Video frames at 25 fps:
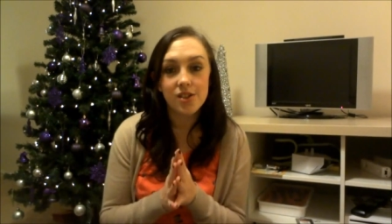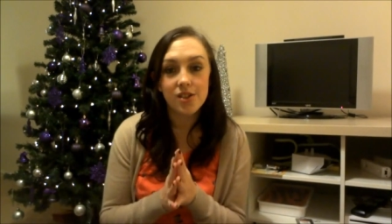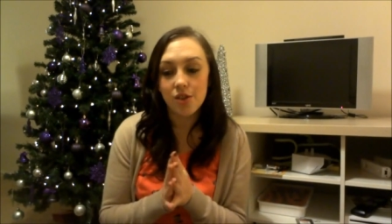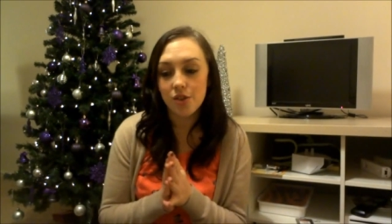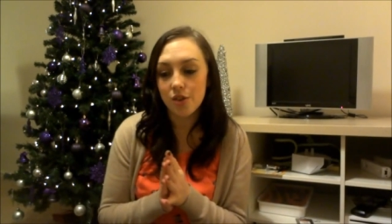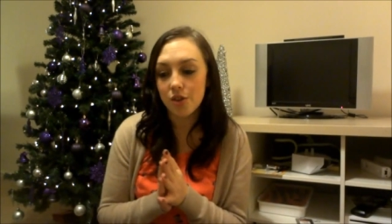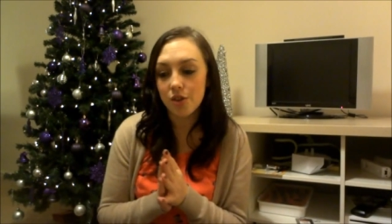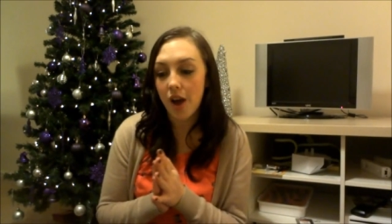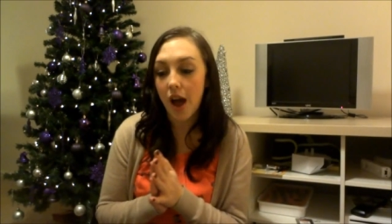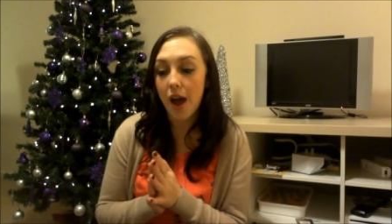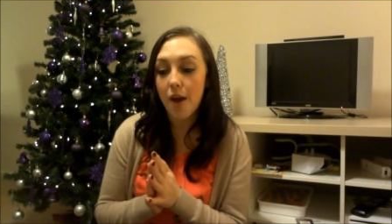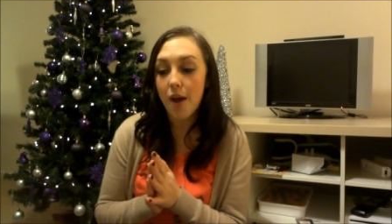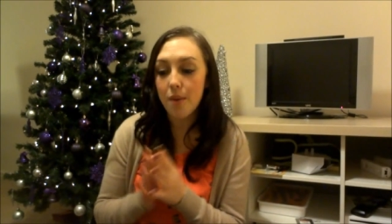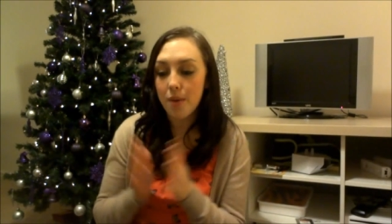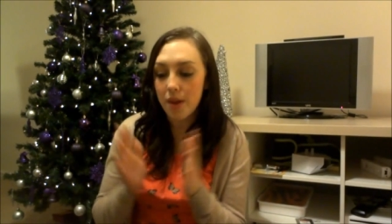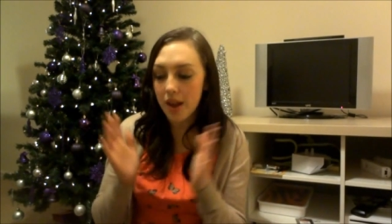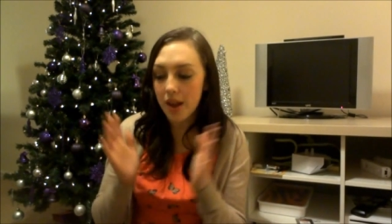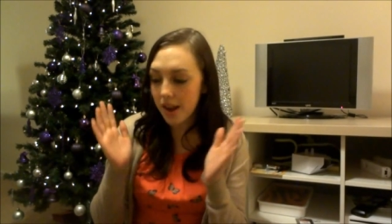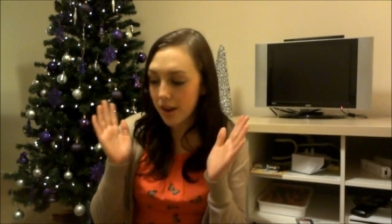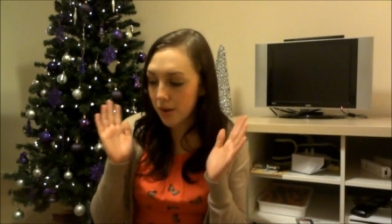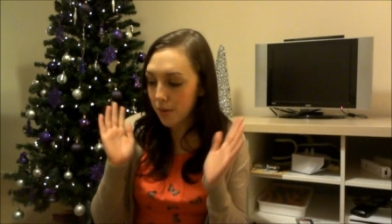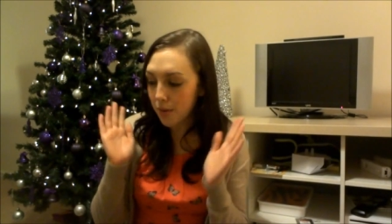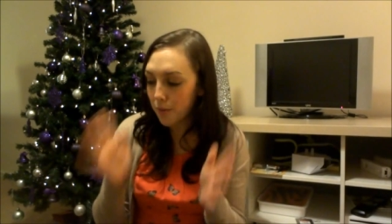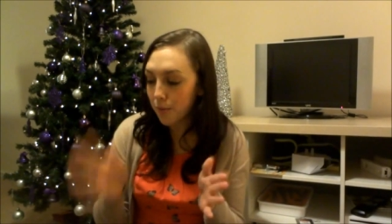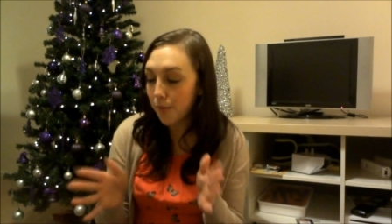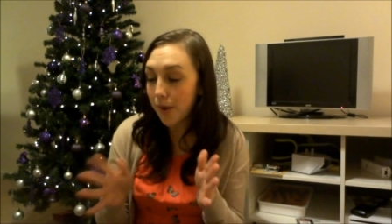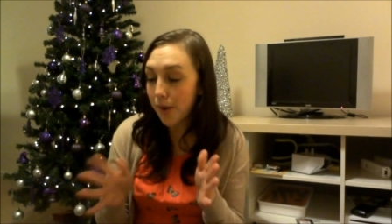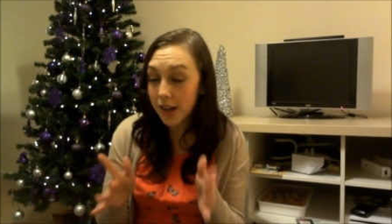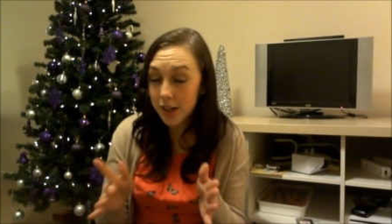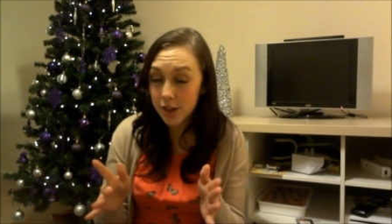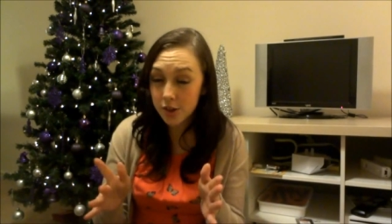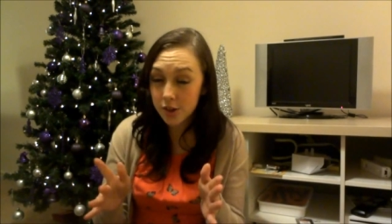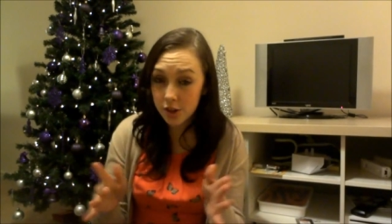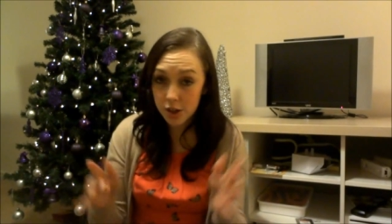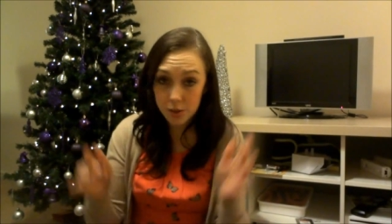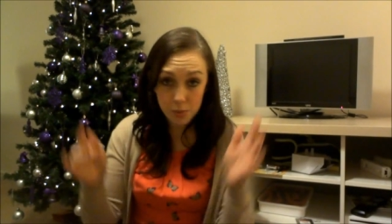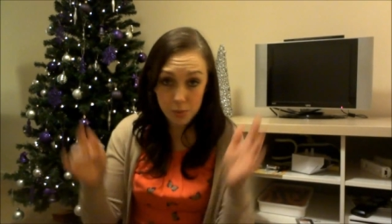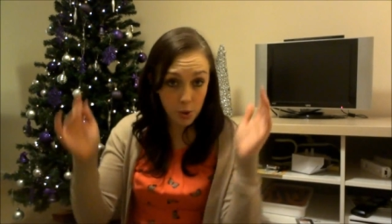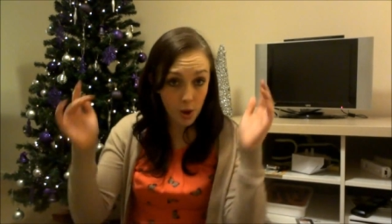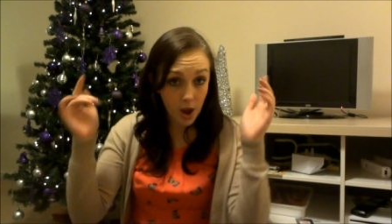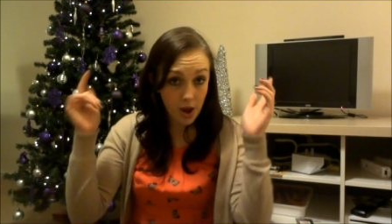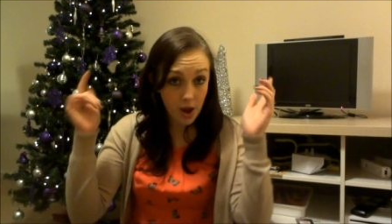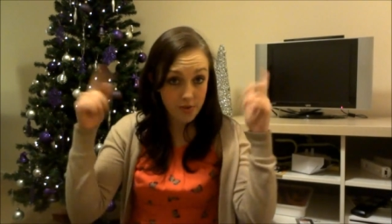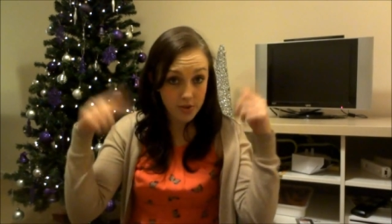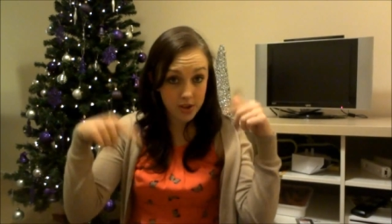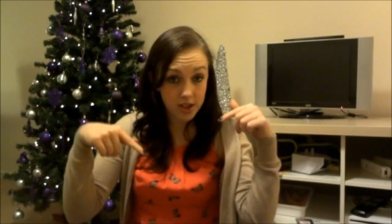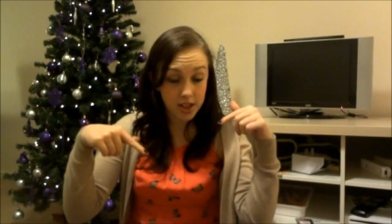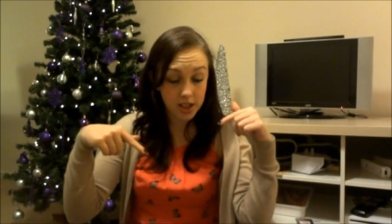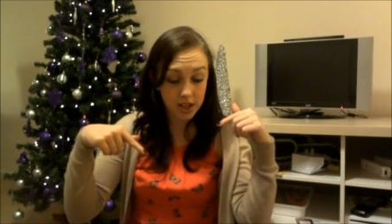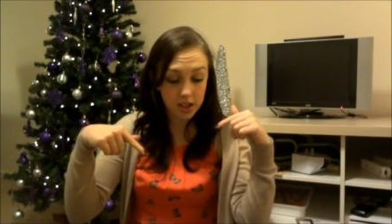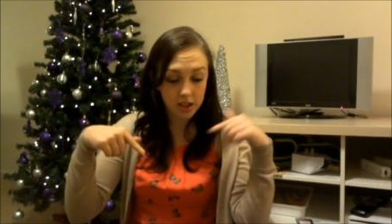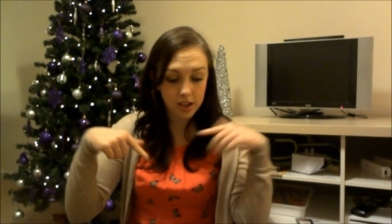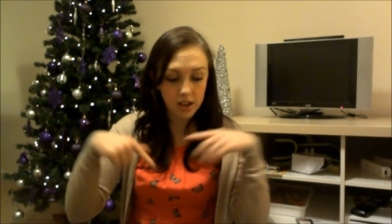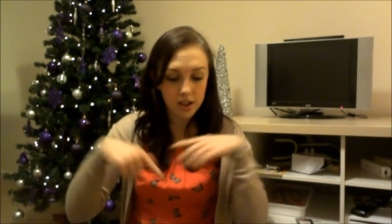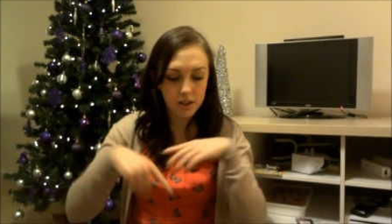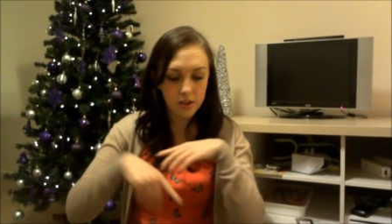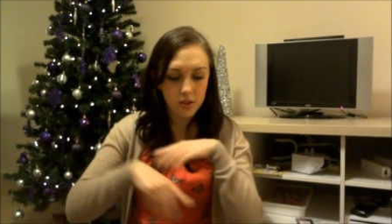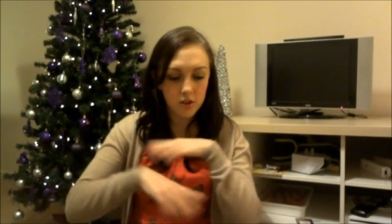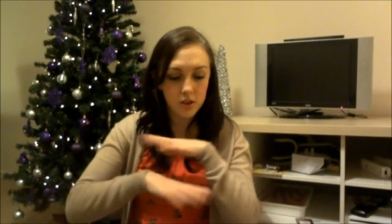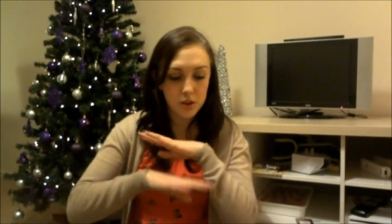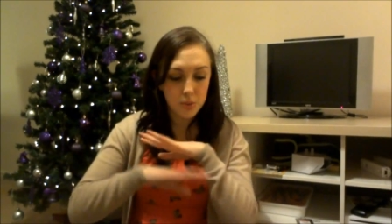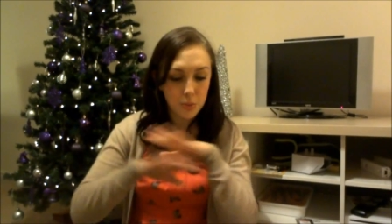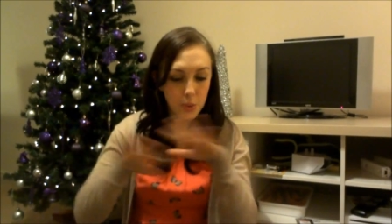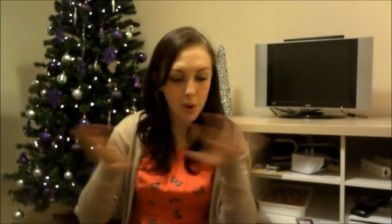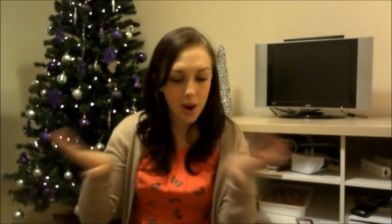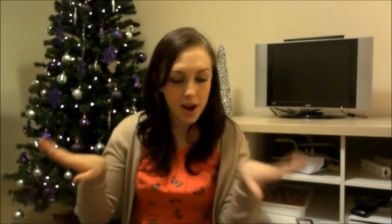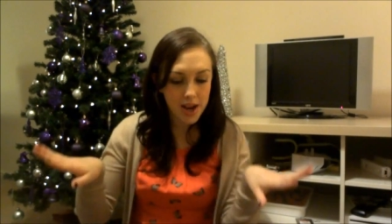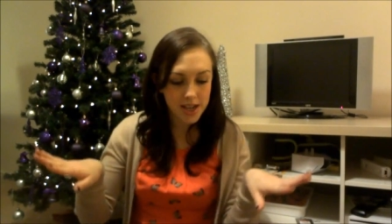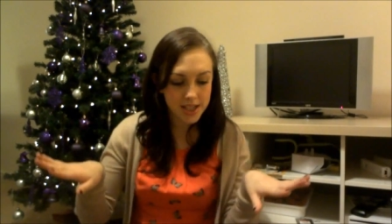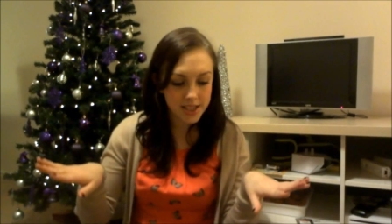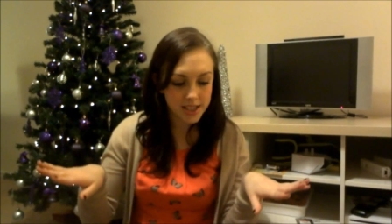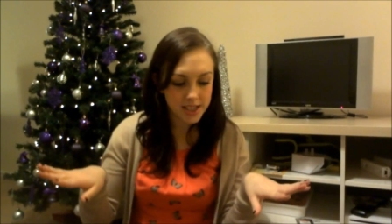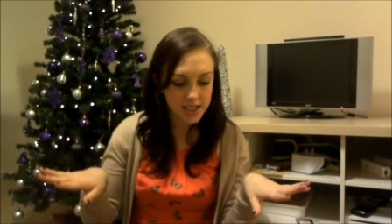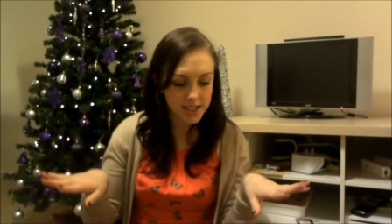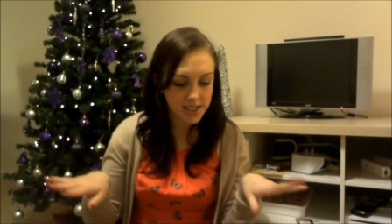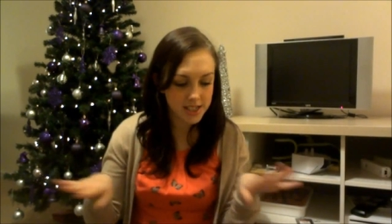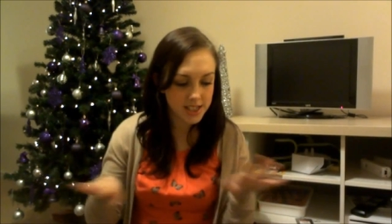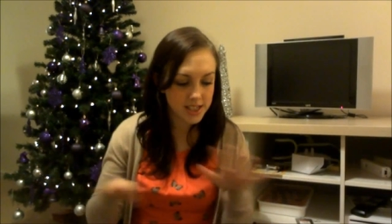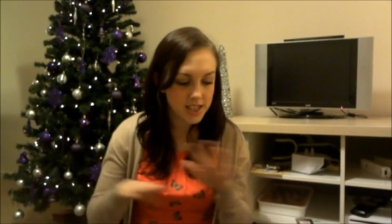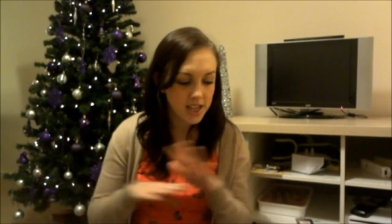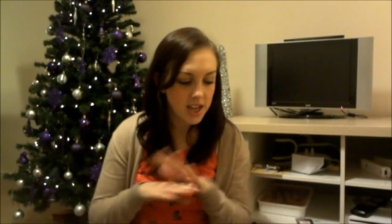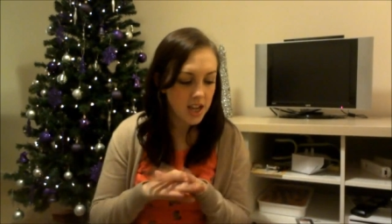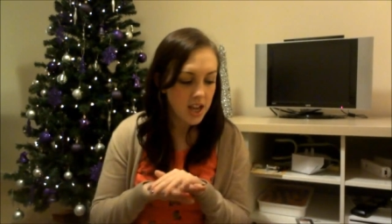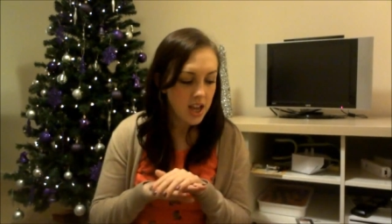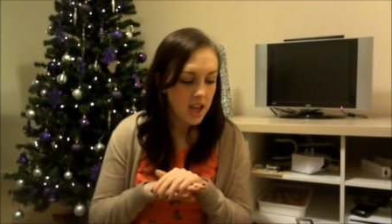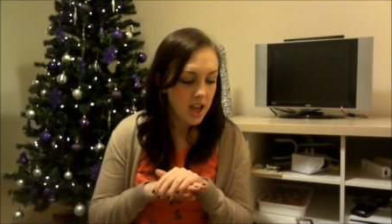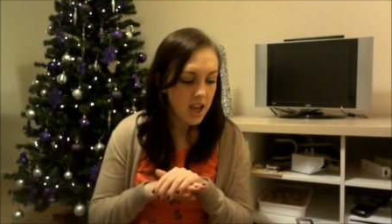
or I will make sure to put everything, all the prices